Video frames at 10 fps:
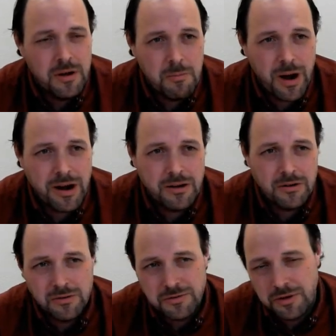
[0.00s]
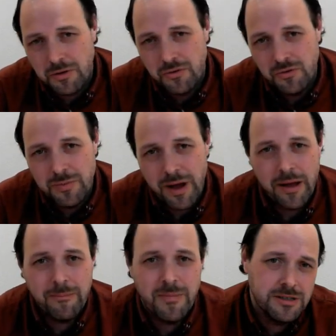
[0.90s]
mine control room,
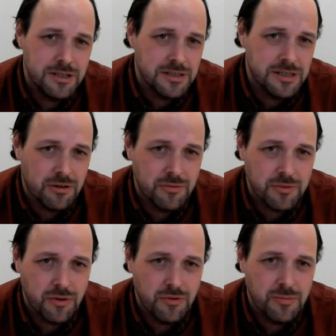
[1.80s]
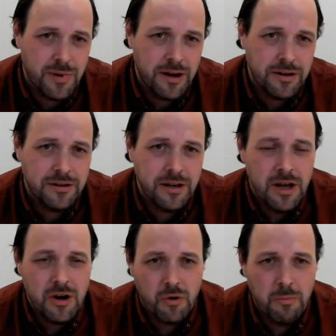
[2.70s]
emergency control room, and
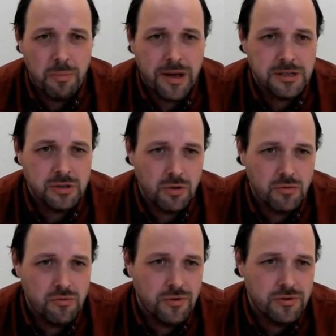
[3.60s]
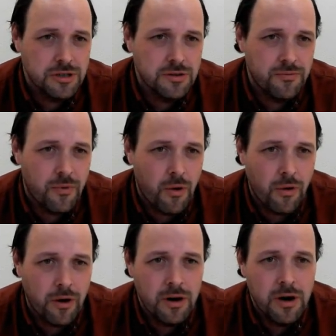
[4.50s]
complex solution
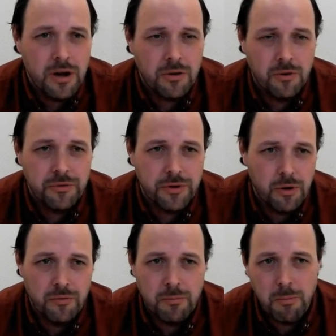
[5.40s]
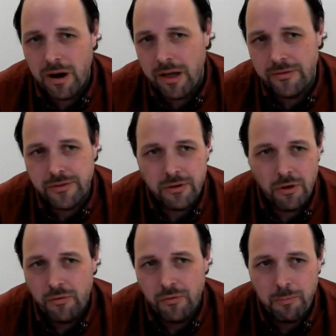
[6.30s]
for control of balance
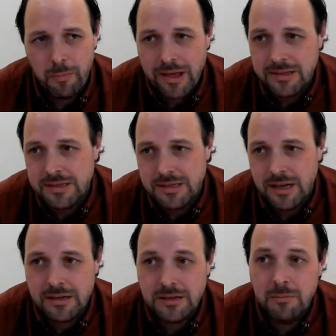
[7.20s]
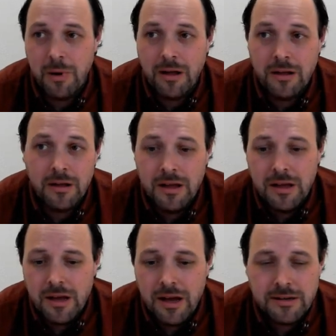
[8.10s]
of plants and balance
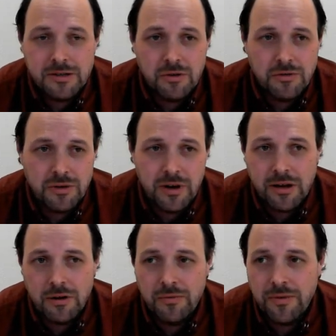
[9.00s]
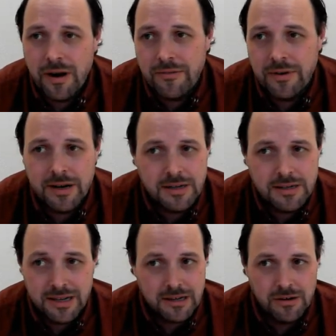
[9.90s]
and controlling of every
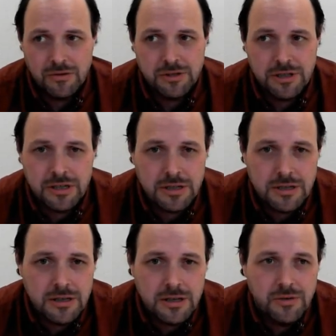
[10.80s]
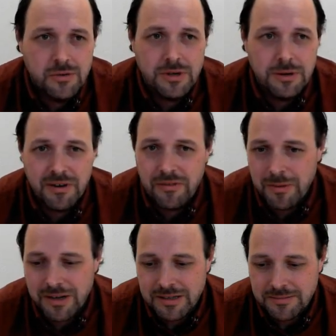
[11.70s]
technology in nuclear power
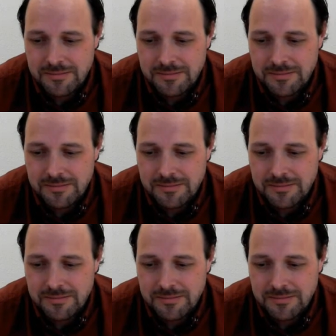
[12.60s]
plant.